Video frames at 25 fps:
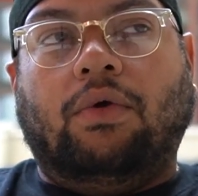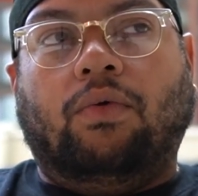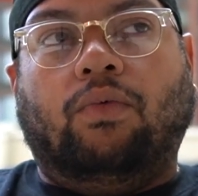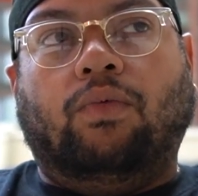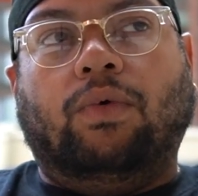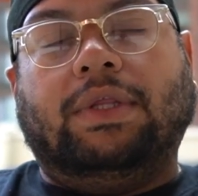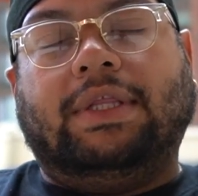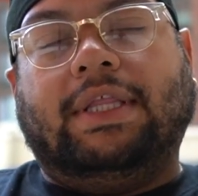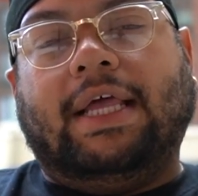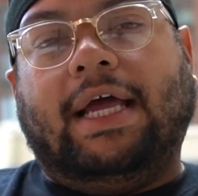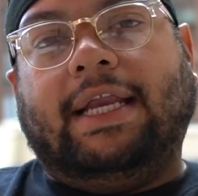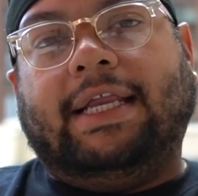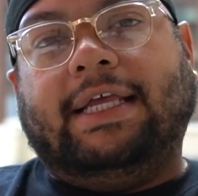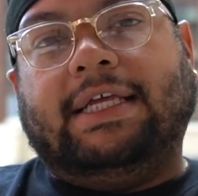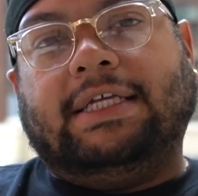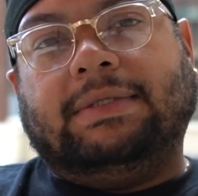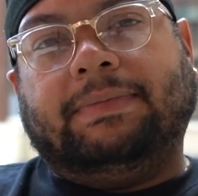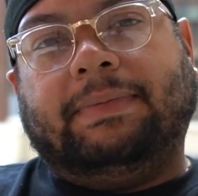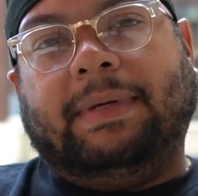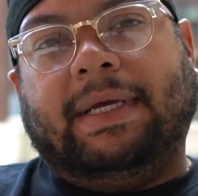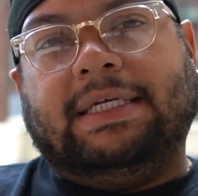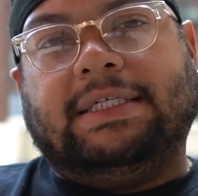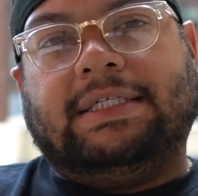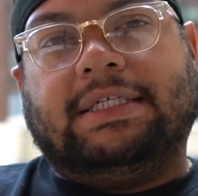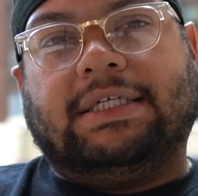What that is
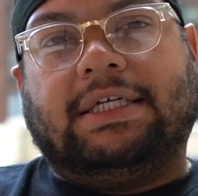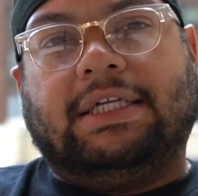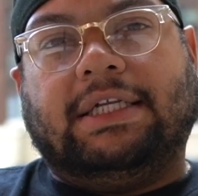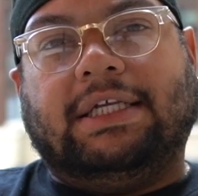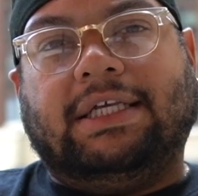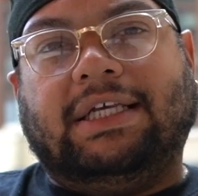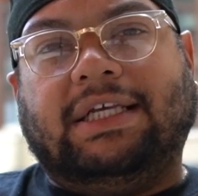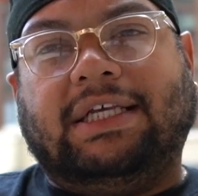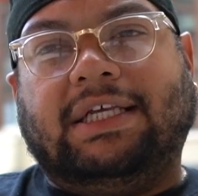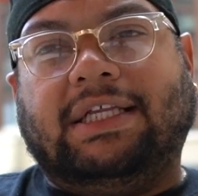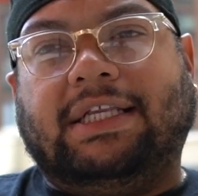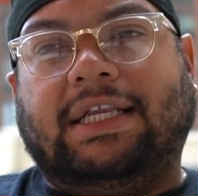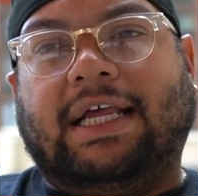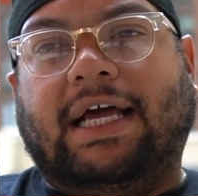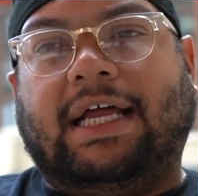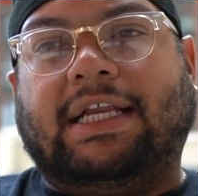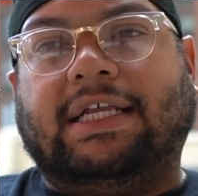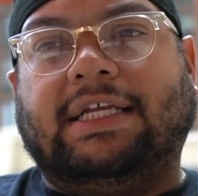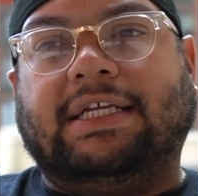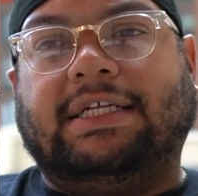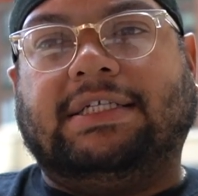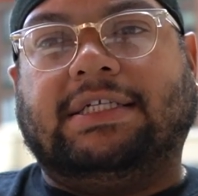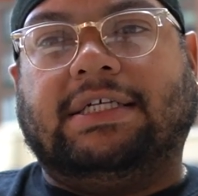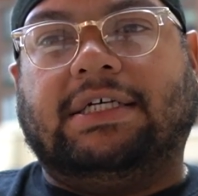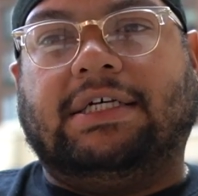basically, that
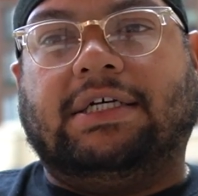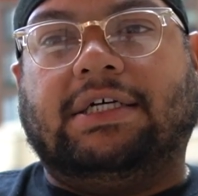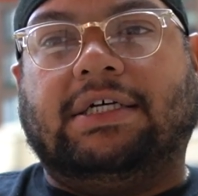is